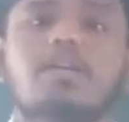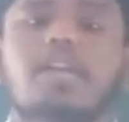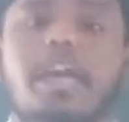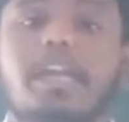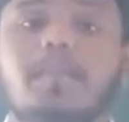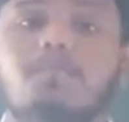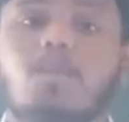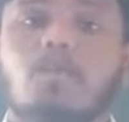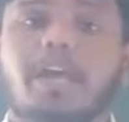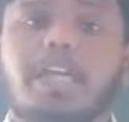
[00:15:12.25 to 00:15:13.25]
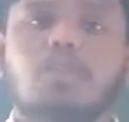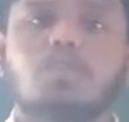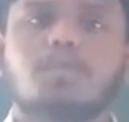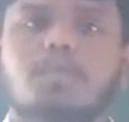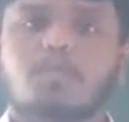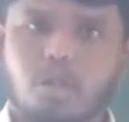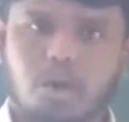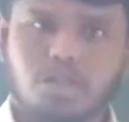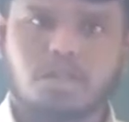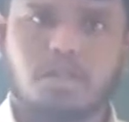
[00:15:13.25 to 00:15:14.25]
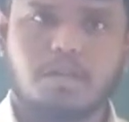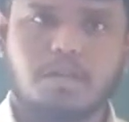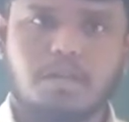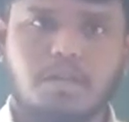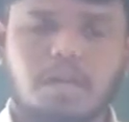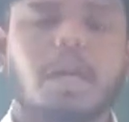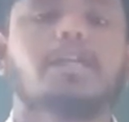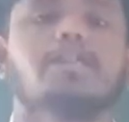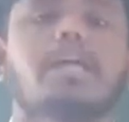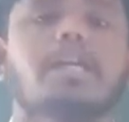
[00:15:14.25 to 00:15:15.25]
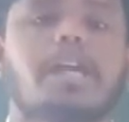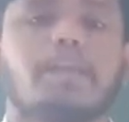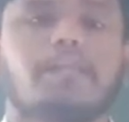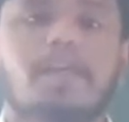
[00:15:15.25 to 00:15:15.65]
adding more factors of the production at that time,